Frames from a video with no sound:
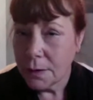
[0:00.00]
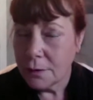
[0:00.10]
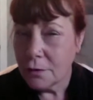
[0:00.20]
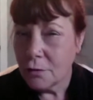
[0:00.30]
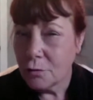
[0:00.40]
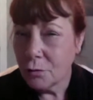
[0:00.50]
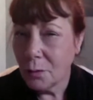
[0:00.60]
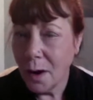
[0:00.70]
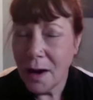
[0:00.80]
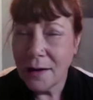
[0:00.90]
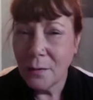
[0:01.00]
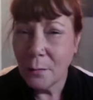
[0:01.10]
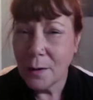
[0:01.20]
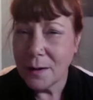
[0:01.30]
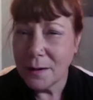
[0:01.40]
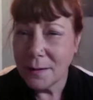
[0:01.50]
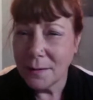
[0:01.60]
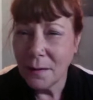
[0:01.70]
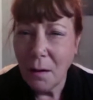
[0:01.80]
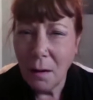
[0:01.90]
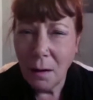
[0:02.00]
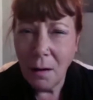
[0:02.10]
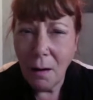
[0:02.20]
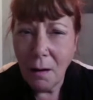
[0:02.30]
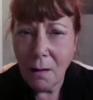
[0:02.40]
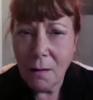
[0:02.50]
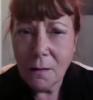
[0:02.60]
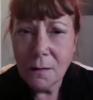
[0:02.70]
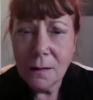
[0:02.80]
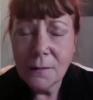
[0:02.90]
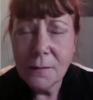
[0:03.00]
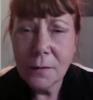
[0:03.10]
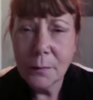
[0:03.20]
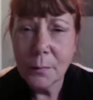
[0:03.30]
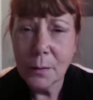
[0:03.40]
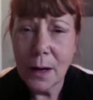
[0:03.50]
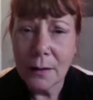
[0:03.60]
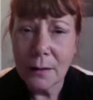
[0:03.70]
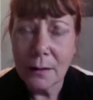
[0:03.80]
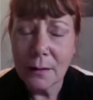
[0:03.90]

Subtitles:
to try to release all of your breath